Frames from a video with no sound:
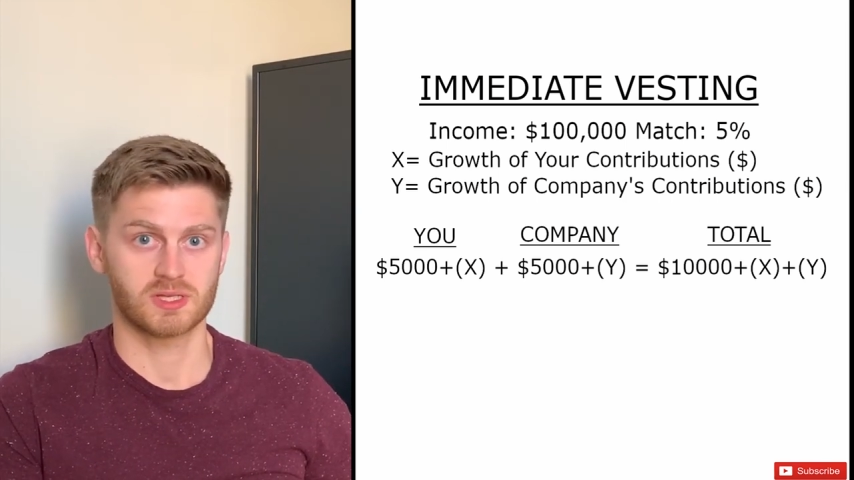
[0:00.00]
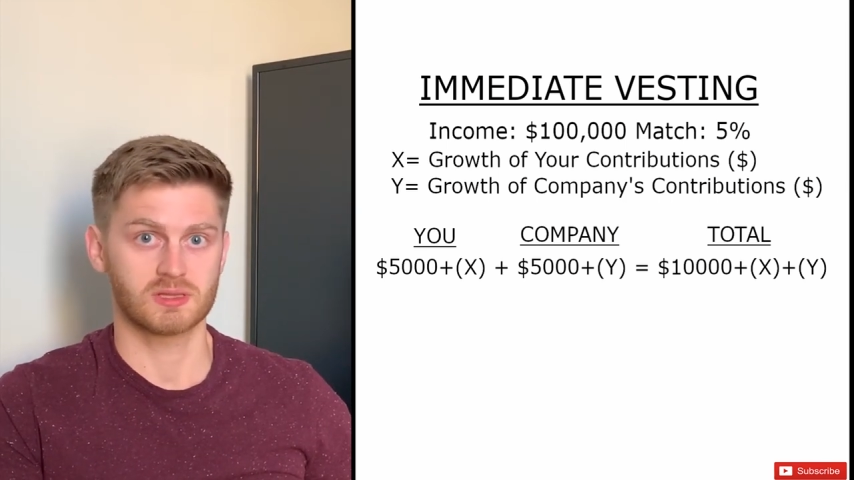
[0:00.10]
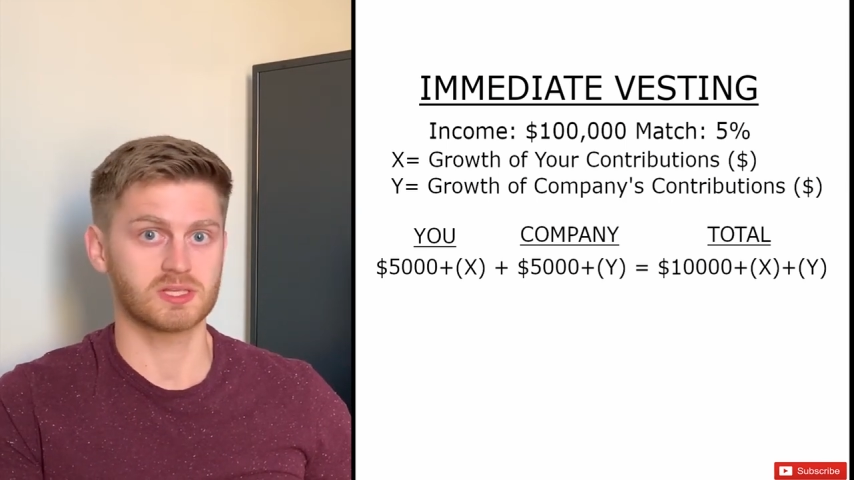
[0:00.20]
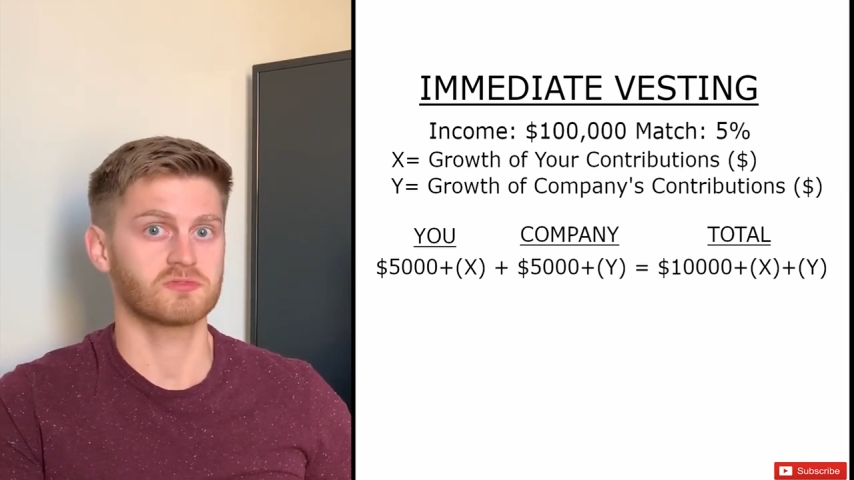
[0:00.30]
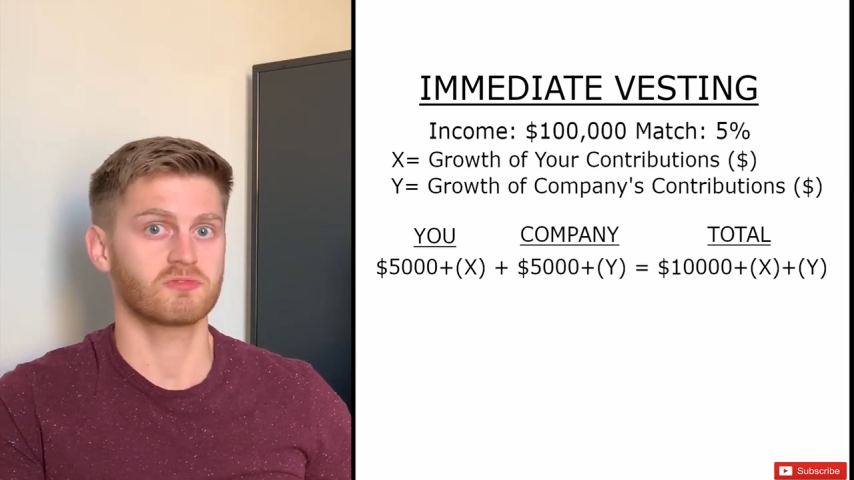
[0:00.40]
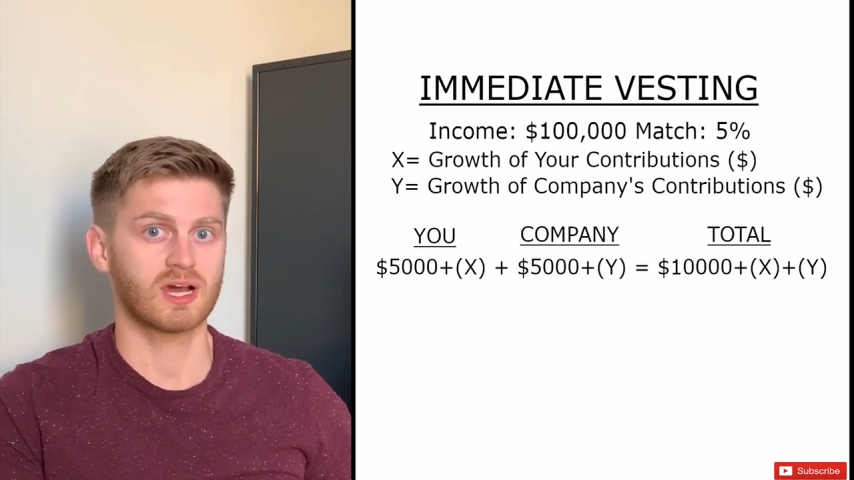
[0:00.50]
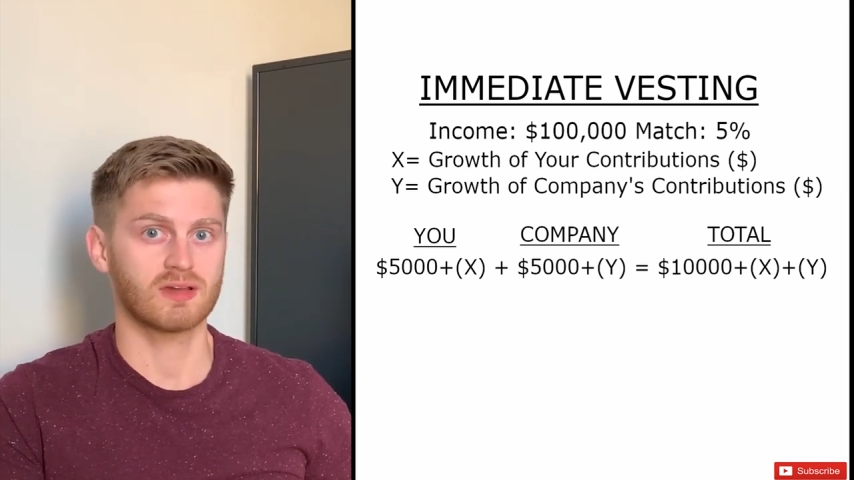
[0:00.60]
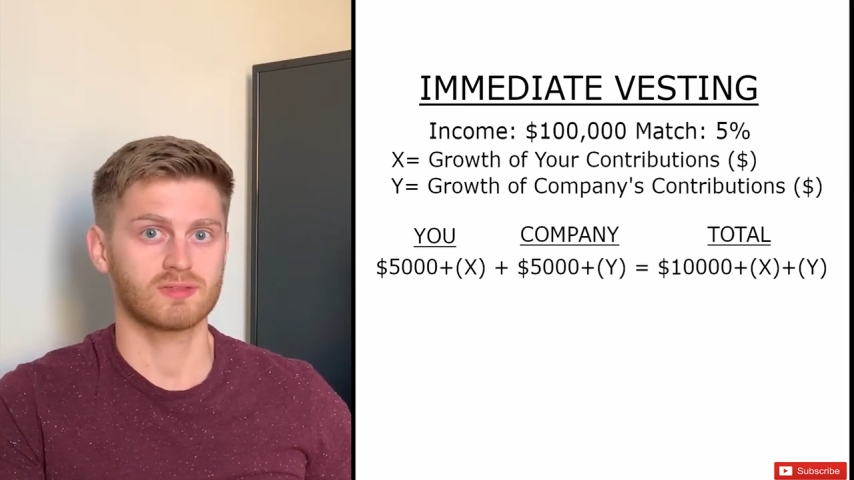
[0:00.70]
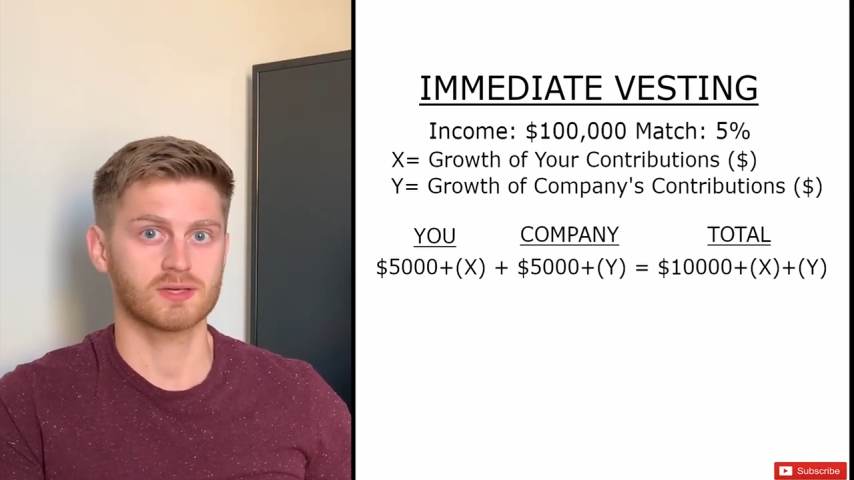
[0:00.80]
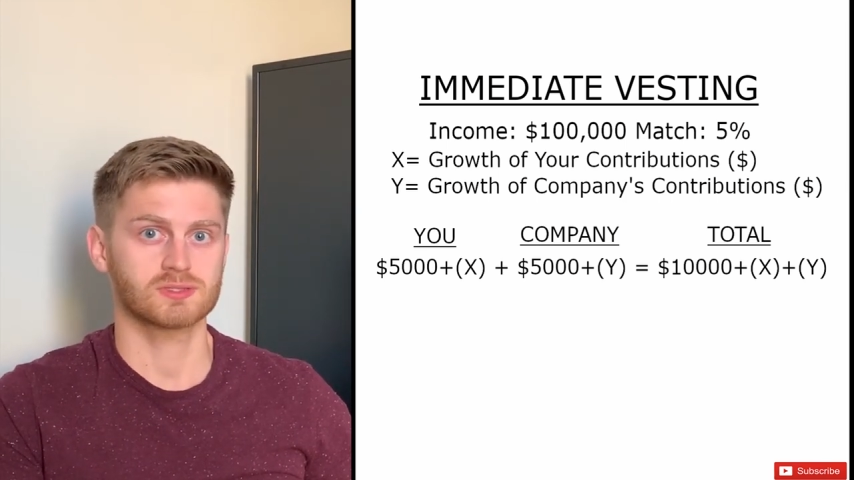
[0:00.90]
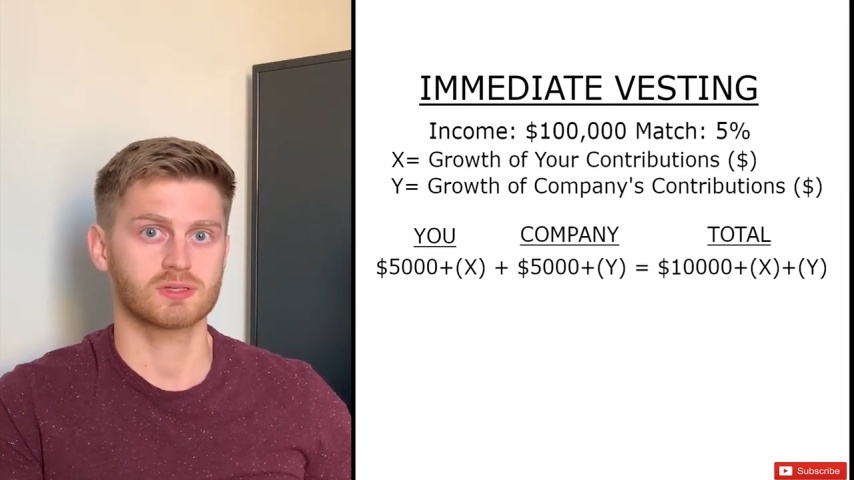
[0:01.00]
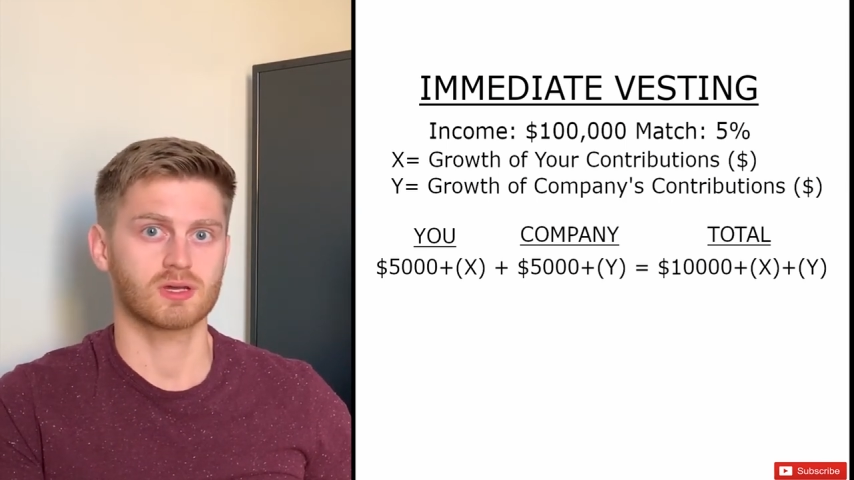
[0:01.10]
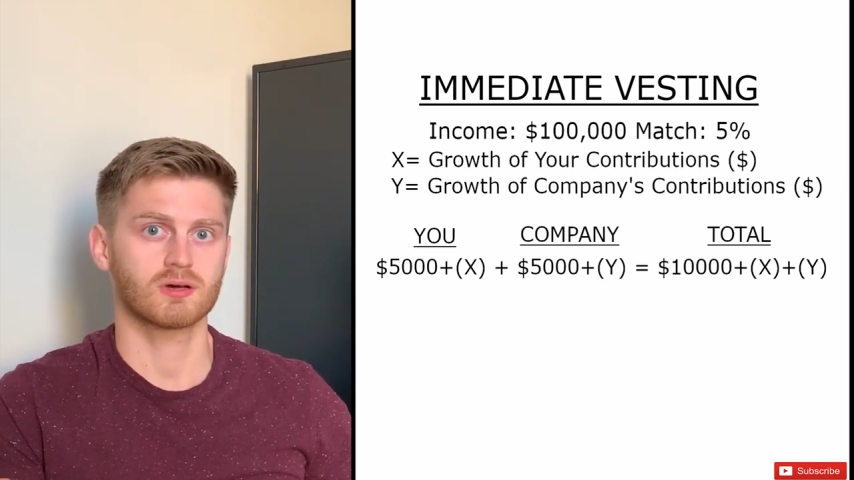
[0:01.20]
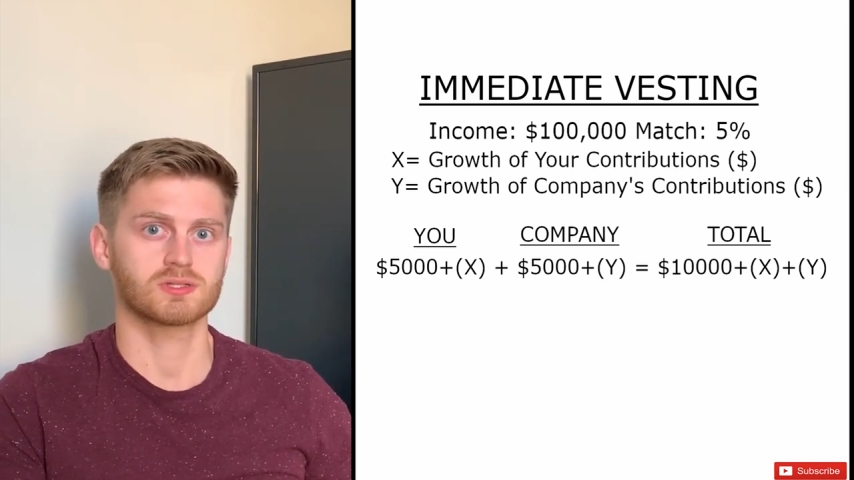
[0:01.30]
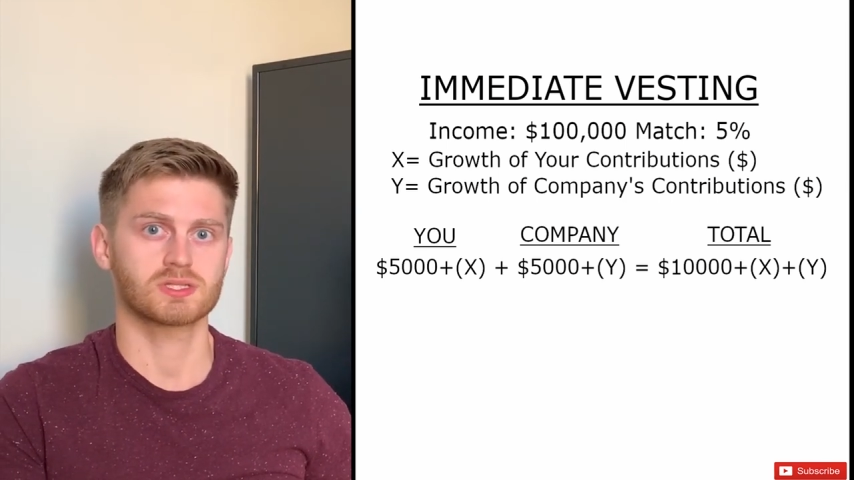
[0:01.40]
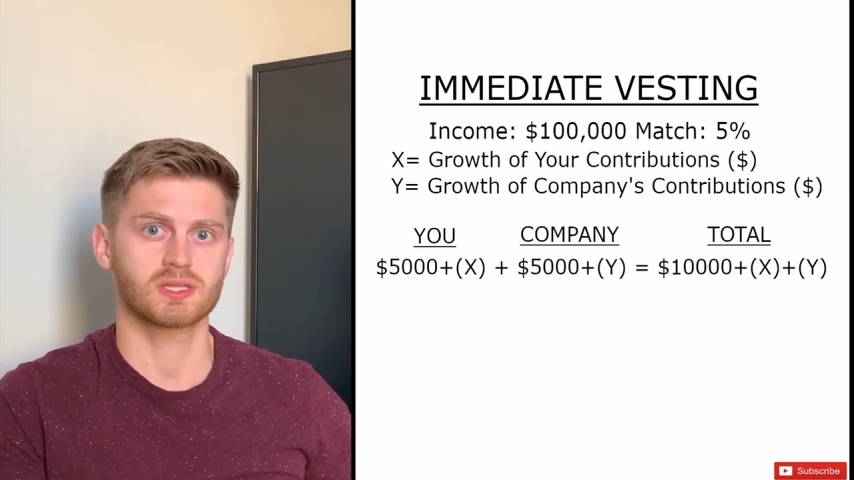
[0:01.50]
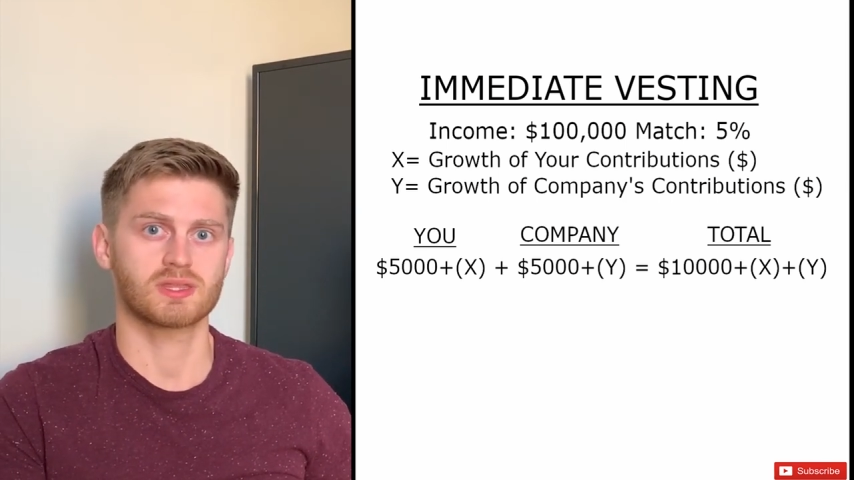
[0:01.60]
at least $5,000